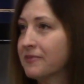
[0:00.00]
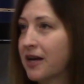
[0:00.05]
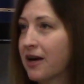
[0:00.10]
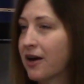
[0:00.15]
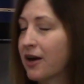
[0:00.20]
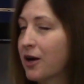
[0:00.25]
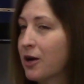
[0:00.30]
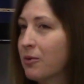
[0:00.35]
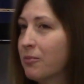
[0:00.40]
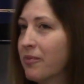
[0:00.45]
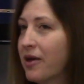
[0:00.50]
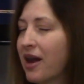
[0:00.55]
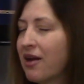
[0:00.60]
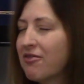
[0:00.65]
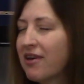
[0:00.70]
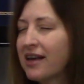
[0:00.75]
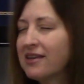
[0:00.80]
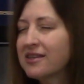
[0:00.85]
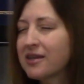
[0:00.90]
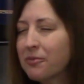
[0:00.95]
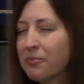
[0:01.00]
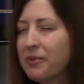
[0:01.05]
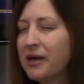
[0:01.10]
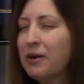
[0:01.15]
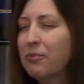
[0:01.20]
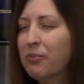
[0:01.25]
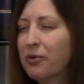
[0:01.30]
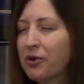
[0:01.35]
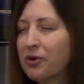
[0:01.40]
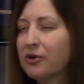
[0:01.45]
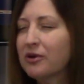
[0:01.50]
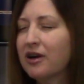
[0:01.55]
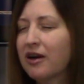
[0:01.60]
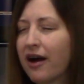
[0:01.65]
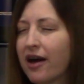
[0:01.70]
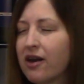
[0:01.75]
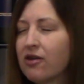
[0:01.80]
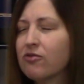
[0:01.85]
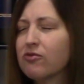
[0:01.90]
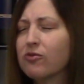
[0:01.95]
um, and I've had some people
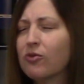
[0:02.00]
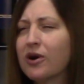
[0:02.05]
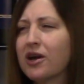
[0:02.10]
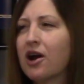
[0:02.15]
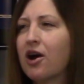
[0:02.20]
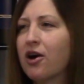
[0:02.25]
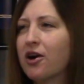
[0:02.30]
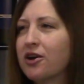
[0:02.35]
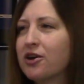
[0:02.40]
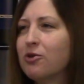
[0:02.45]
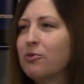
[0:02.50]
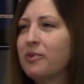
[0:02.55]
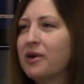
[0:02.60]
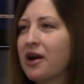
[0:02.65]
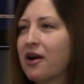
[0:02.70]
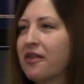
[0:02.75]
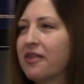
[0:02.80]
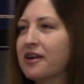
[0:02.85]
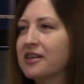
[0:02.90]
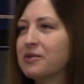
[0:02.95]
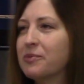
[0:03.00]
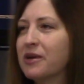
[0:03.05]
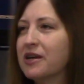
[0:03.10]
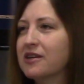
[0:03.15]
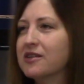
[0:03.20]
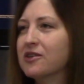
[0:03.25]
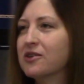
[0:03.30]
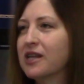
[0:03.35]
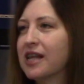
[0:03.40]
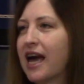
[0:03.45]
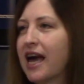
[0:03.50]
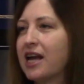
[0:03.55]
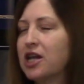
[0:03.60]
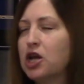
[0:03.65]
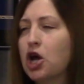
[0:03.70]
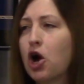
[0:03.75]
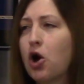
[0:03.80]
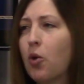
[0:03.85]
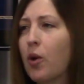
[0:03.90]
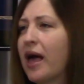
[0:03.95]
kind of want to argue me on this because they're like,
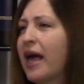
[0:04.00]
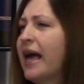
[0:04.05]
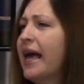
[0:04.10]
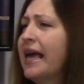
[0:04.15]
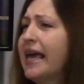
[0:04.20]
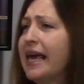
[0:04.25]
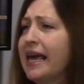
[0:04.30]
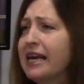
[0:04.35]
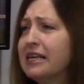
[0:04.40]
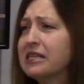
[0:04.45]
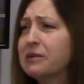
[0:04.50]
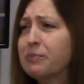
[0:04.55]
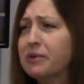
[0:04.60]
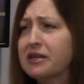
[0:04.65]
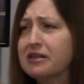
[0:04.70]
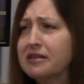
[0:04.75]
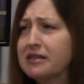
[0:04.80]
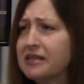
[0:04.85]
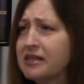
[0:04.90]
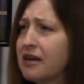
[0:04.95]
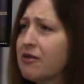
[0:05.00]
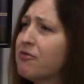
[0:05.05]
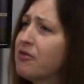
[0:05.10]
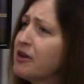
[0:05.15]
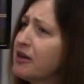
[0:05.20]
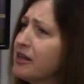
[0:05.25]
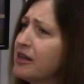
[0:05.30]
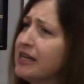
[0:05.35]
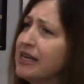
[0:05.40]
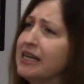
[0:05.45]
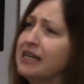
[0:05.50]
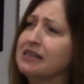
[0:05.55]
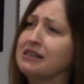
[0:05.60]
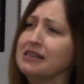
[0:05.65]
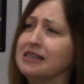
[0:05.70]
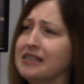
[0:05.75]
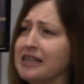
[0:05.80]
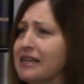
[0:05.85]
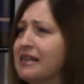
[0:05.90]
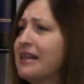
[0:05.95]
no, he
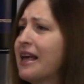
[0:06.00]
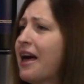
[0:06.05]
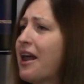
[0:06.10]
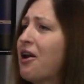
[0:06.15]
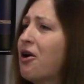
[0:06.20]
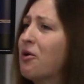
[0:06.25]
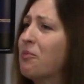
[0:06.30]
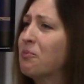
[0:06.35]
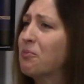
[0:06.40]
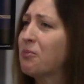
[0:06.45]
specifically did that on